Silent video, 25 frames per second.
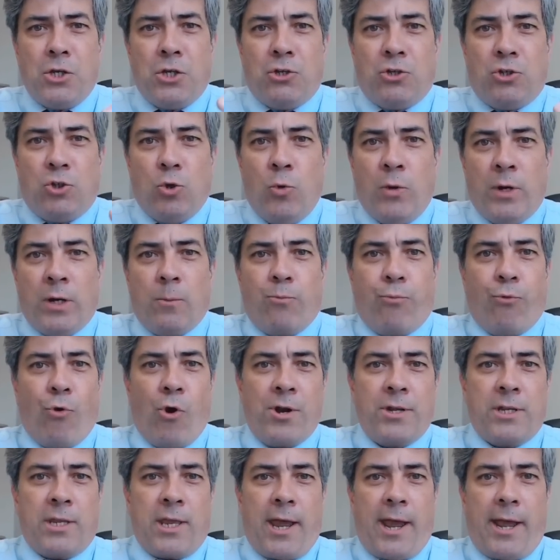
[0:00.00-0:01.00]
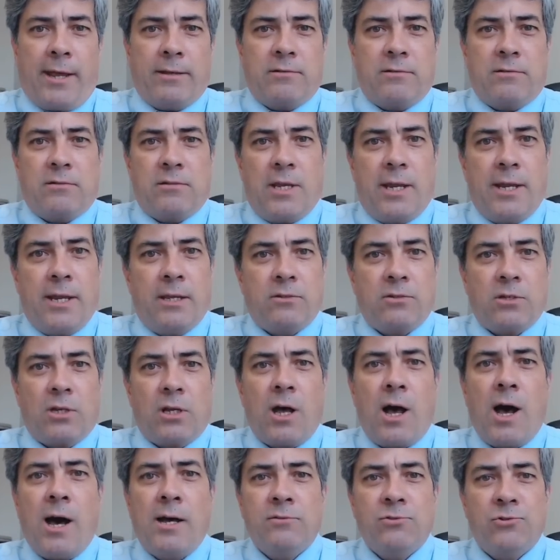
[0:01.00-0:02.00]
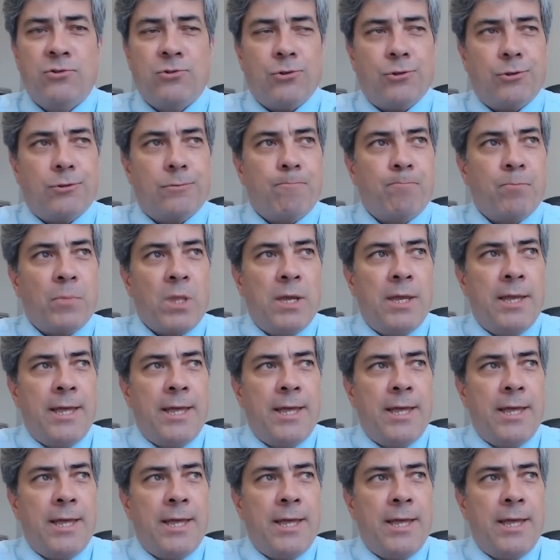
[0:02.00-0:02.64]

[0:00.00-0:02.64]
You're doing a broadcast. Say it's a concert,